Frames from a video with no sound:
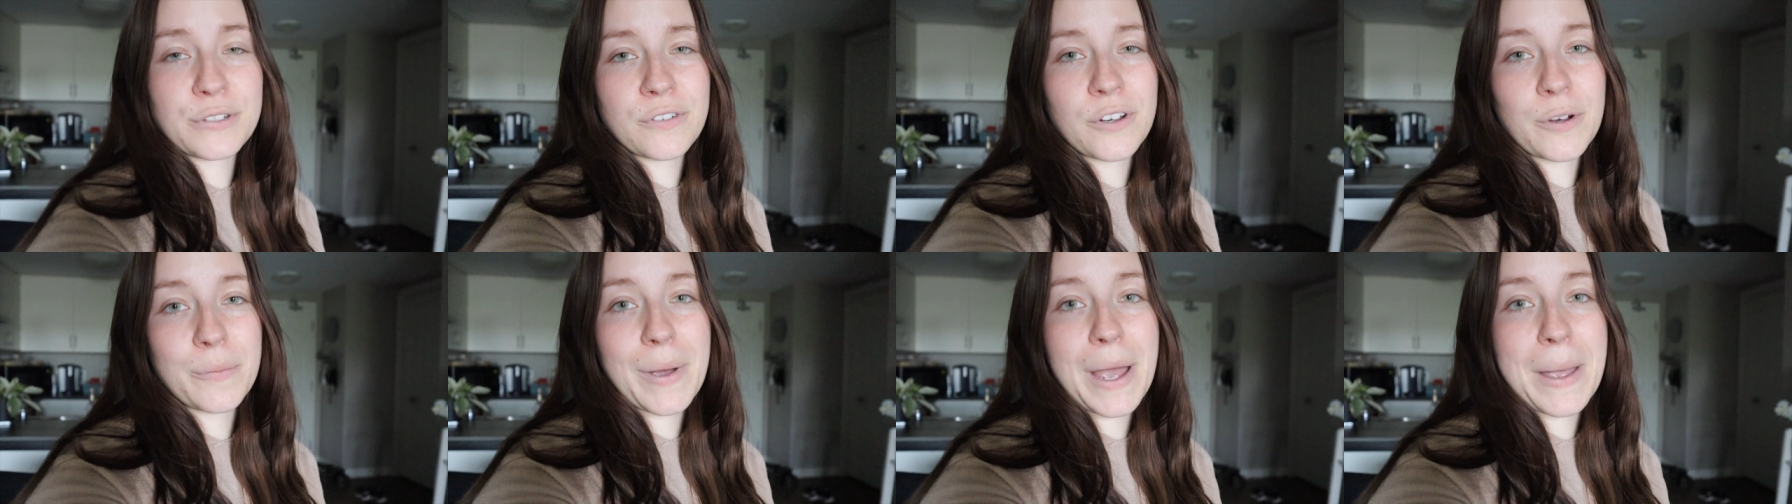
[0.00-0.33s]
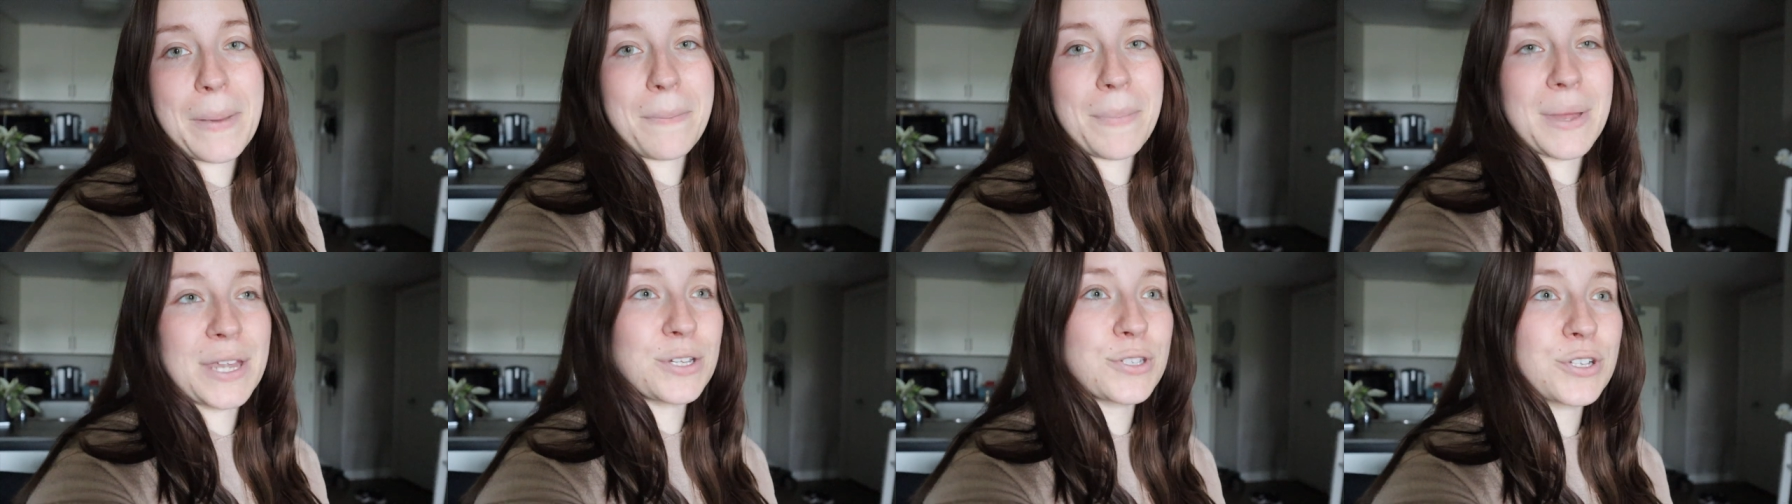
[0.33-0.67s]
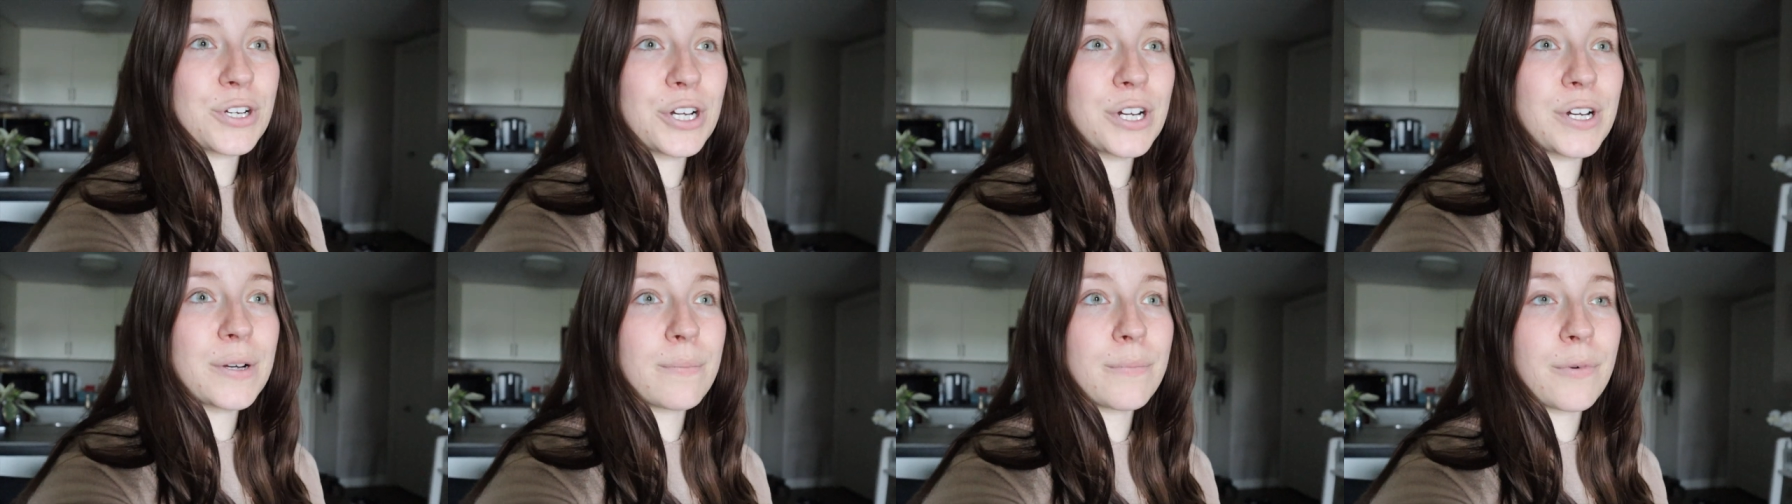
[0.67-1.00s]
for my
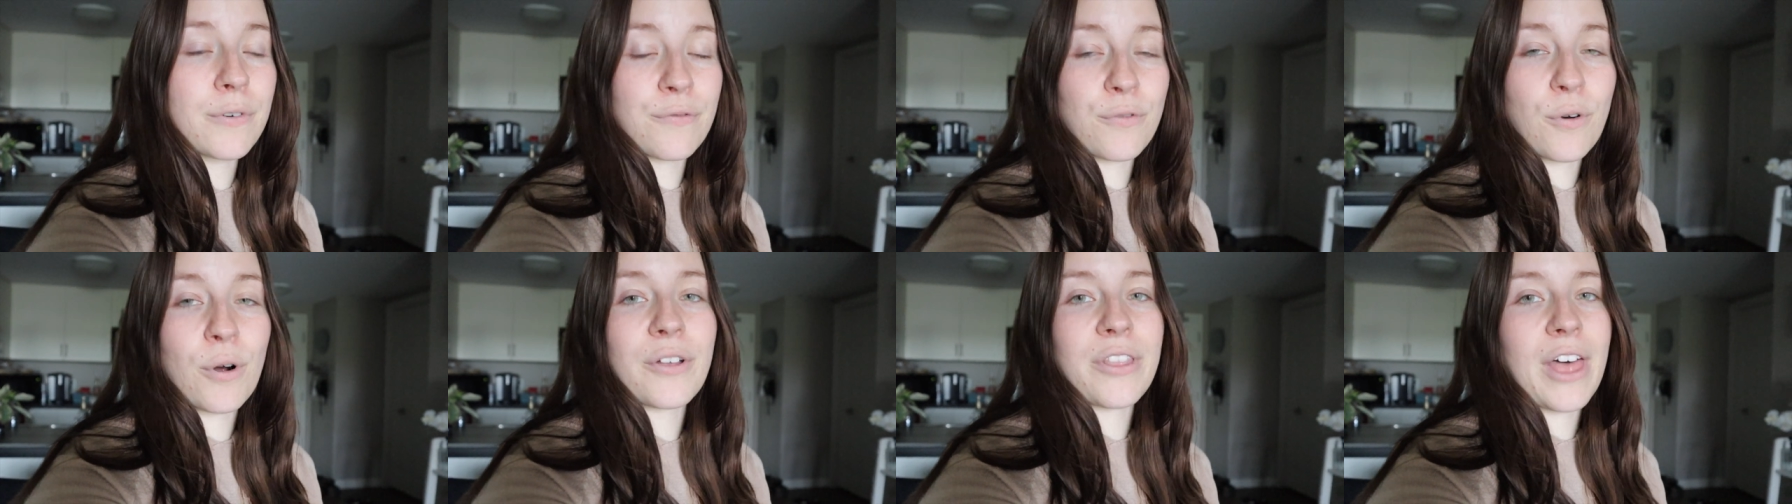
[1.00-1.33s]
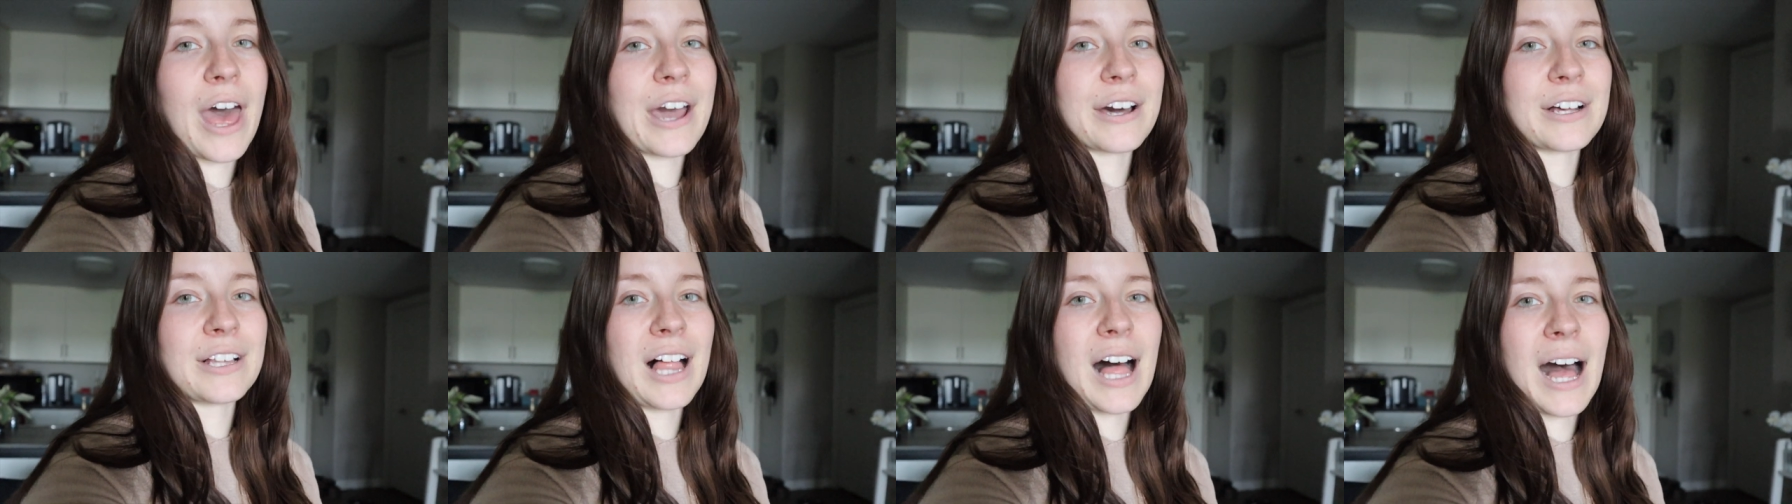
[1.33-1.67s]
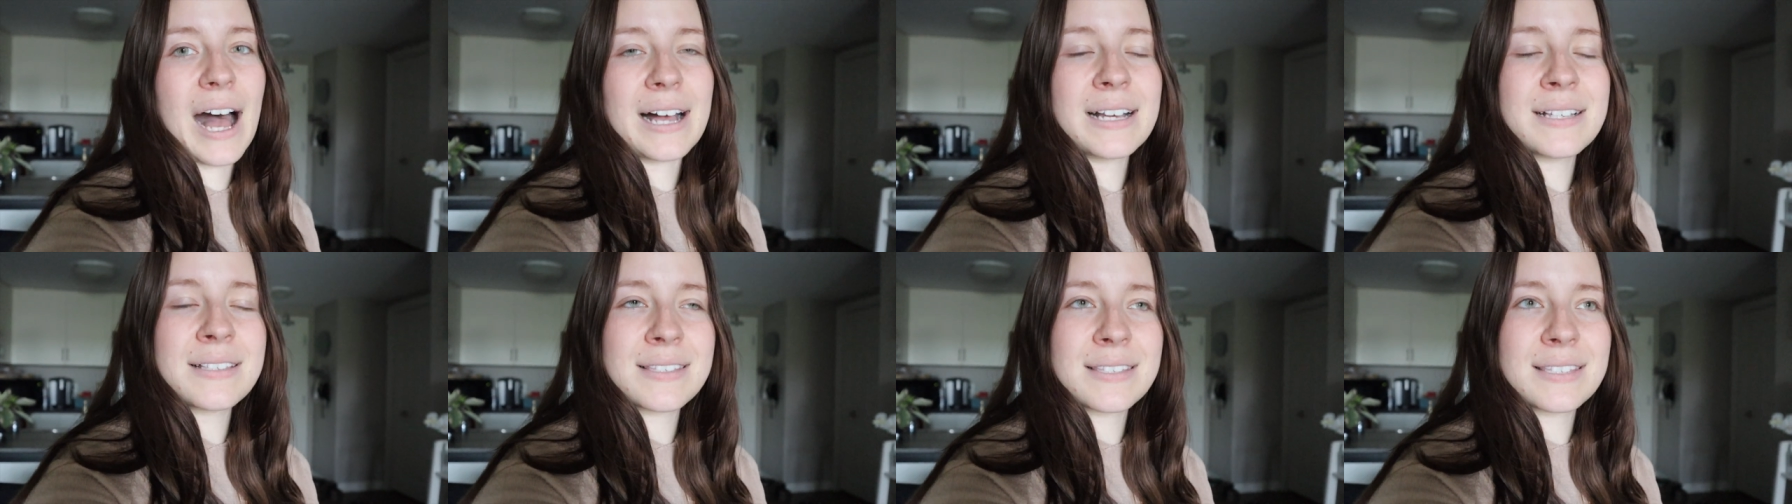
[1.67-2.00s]
midterm before that
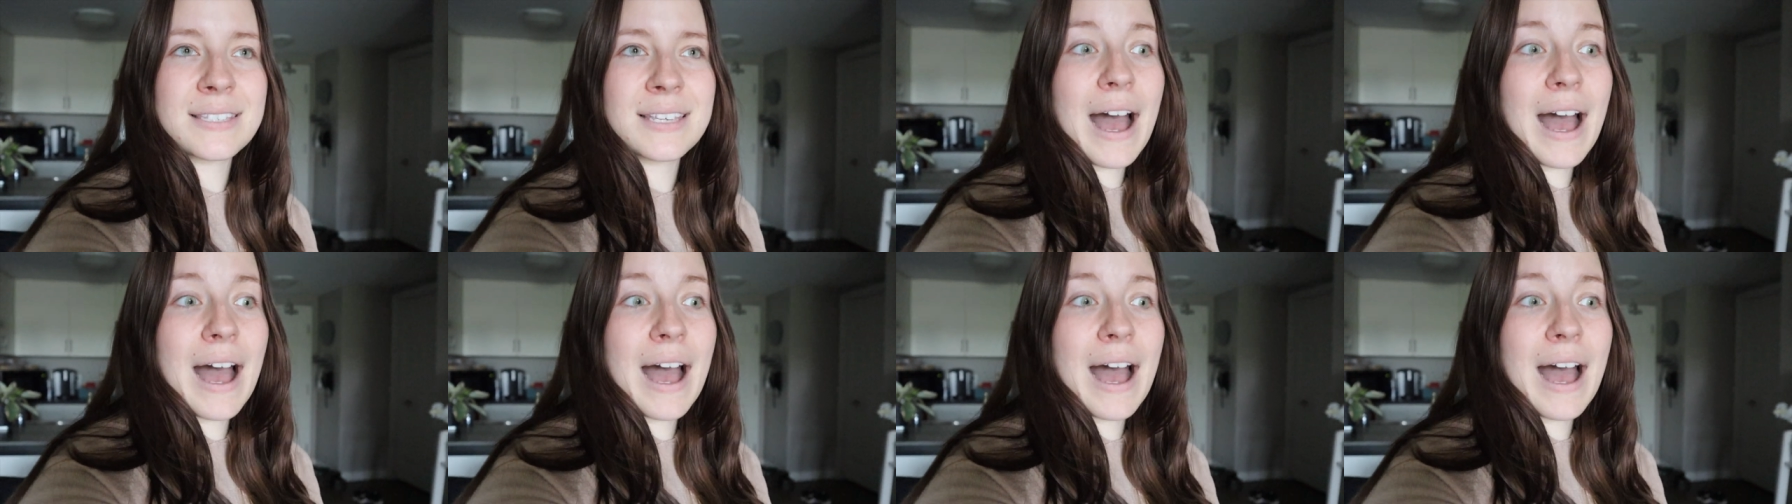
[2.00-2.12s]
class,